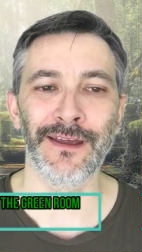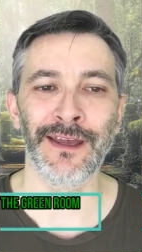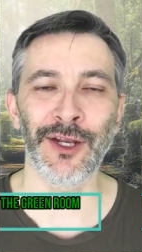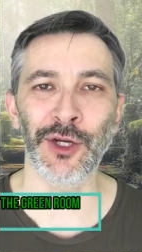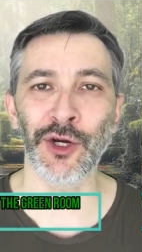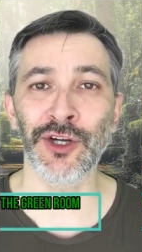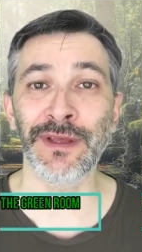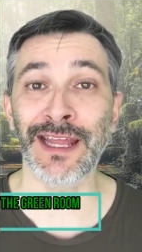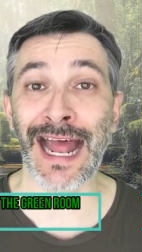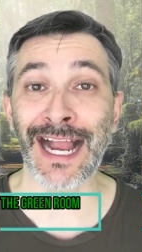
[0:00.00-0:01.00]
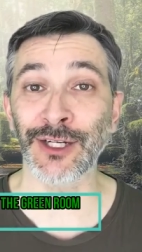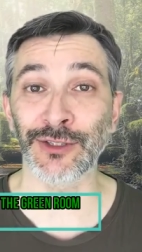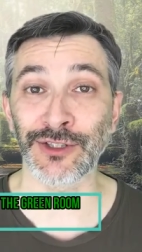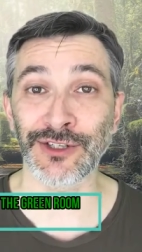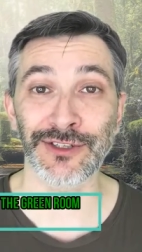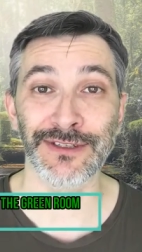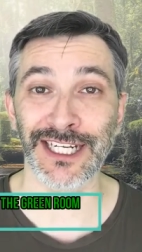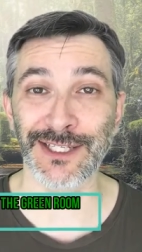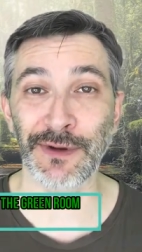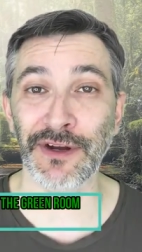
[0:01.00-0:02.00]
it occurred to me that actors
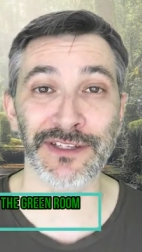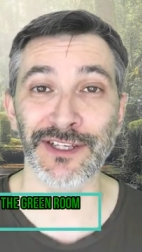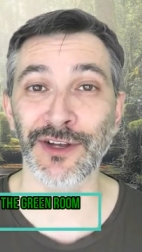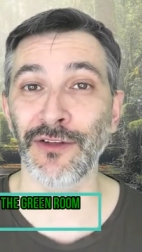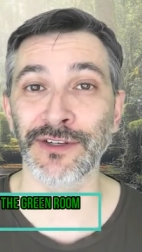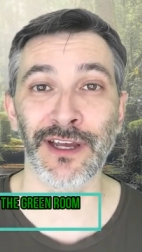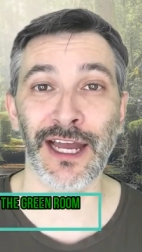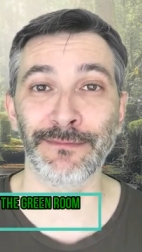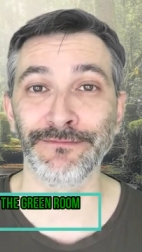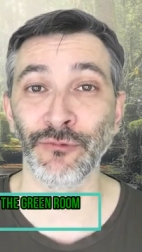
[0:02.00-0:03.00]
experience this all the time.